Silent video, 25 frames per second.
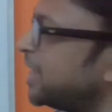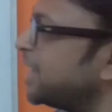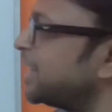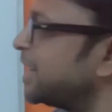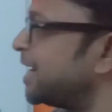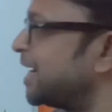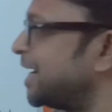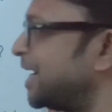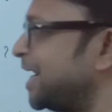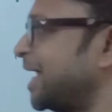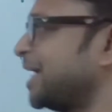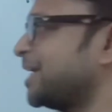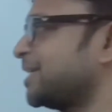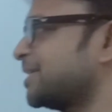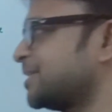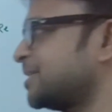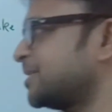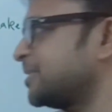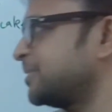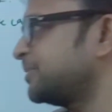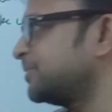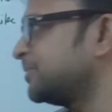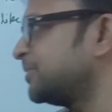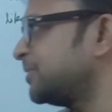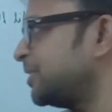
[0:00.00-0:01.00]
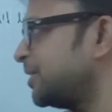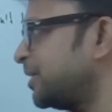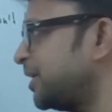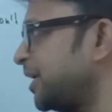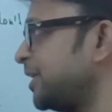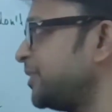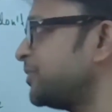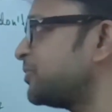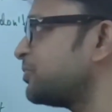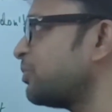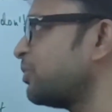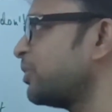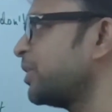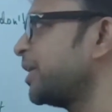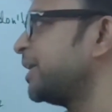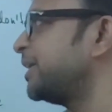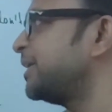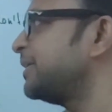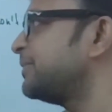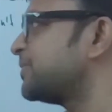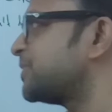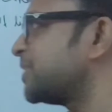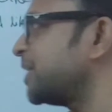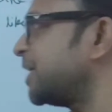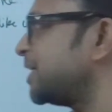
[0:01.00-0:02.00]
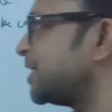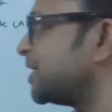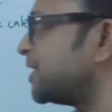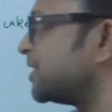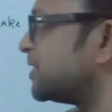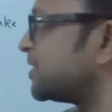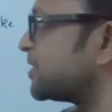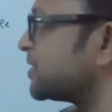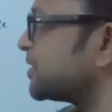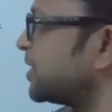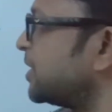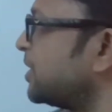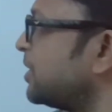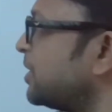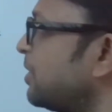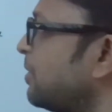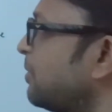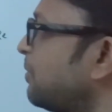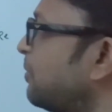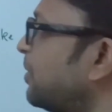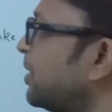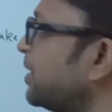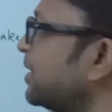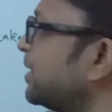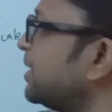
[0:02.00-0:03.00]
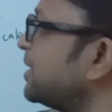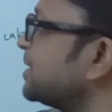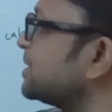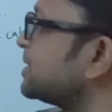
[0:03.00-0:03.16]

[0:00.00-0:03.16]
Next, interrogative sentence. What does